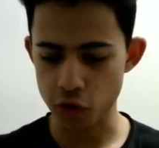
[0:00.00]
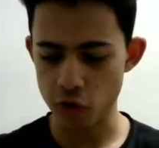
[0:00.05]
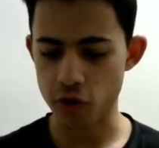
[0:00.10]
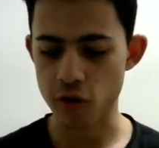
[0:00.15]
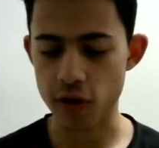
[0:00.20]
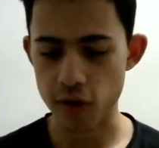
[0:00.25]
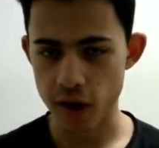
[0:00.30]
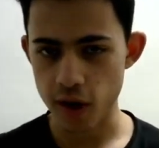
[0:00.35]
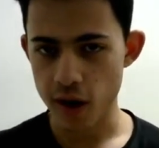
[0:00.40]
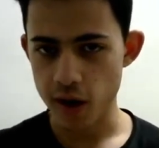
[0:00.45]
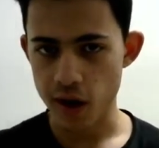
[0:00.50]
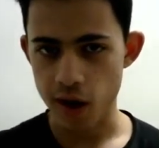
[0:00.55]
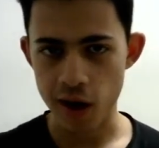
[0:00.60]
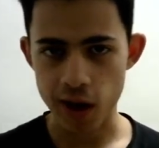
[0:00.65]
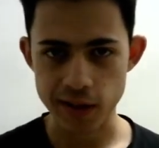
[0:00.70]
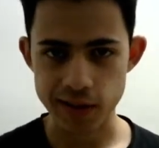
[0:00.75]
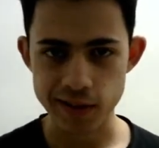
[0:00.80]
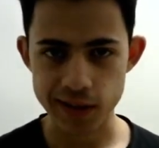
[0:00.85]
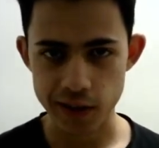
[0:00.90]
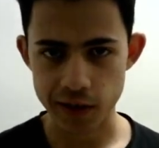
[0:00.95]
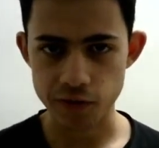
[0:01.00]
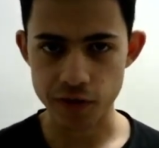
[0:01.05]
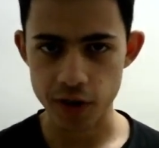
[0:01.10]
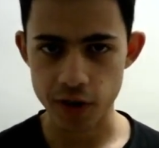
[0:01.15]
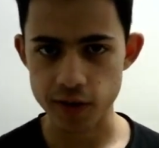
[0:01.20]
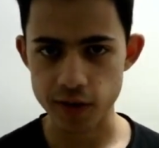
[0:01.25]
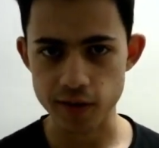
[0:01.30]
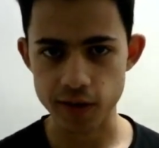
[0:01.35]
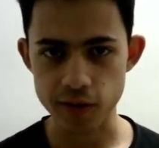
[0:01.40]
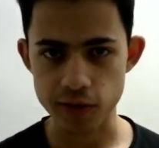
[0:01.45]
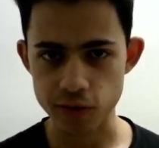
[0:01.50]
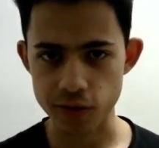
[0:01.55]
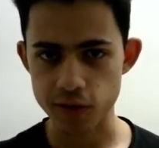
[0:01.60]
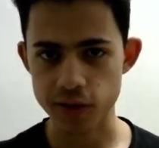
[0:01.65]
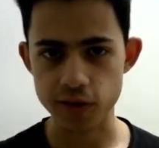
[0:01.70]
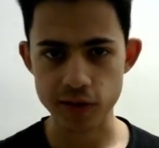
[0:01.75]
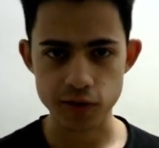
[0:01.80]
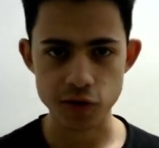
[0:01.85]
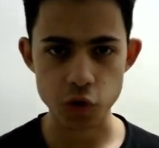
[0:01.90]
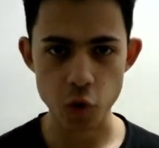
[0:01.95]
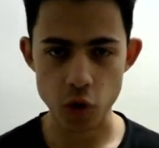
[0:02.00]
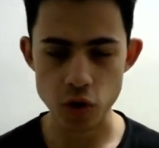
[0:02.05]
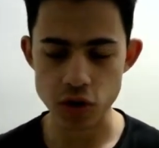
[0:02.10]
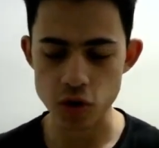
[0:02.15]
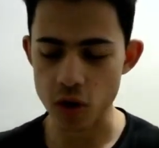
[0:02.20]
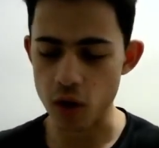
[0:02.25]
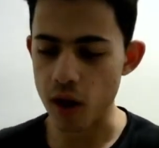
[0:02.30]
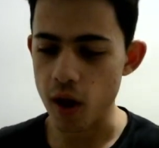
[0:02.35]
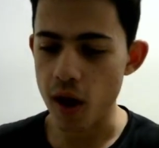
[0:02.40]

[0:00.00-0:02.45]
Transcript: your stuff, right? Into the source code.